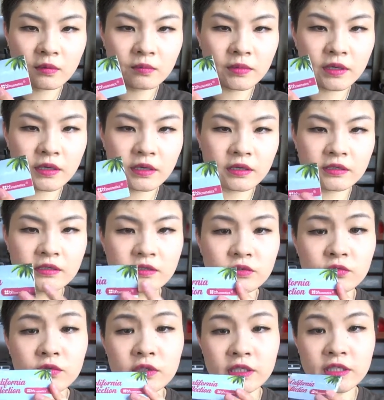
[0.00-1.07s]
But it's
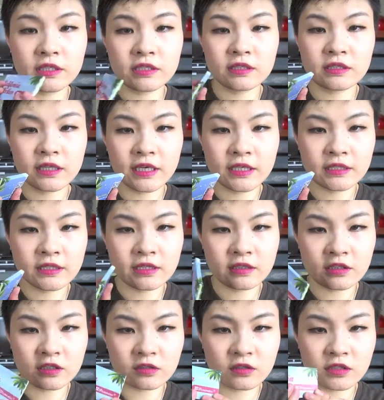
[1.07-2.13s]
really nice and
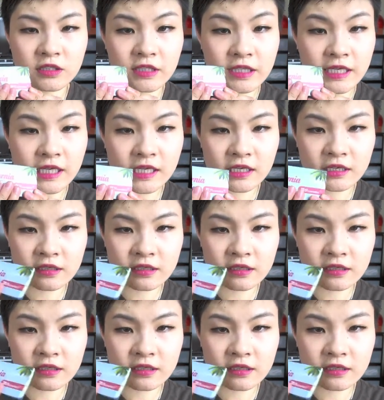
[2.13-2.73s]
sleek.